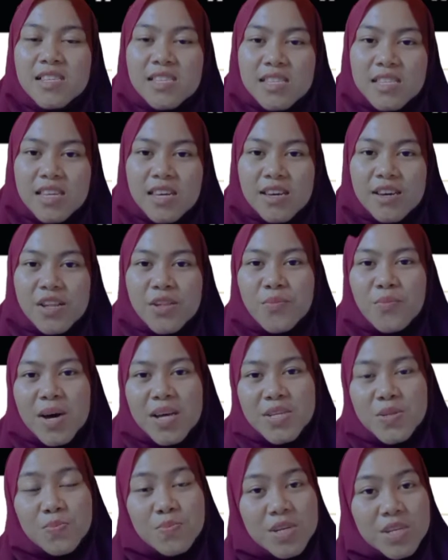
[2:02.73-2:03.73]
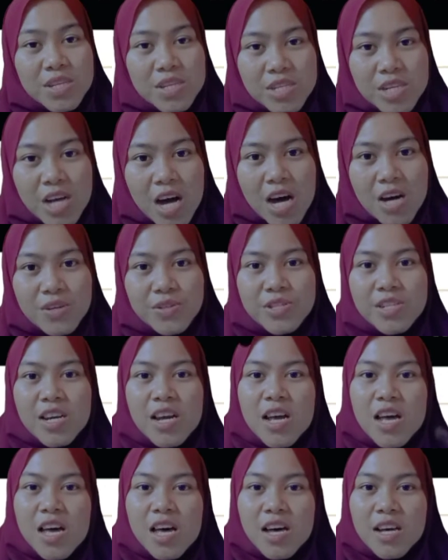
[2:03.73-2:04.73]
skill must be taught
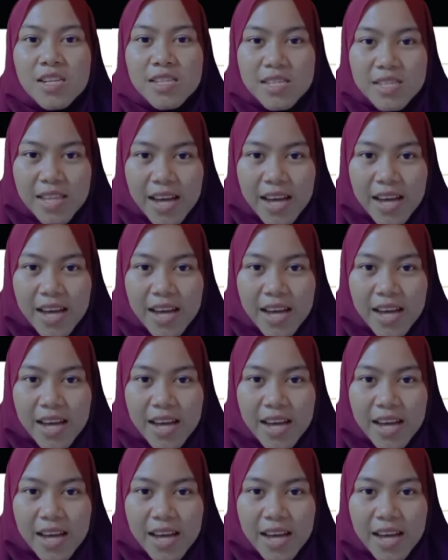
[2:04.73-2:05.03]
and